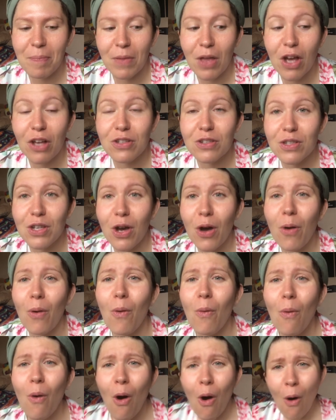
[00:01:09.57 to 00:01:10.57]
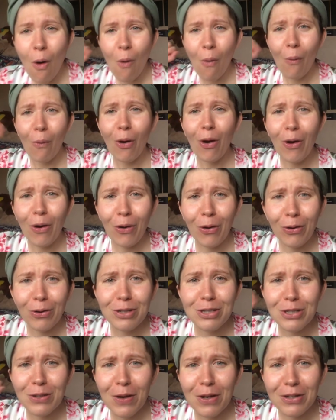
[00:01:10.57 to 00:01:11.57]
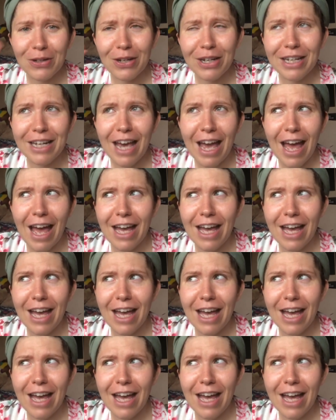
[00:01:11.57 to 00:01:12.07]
Also, whoa, 200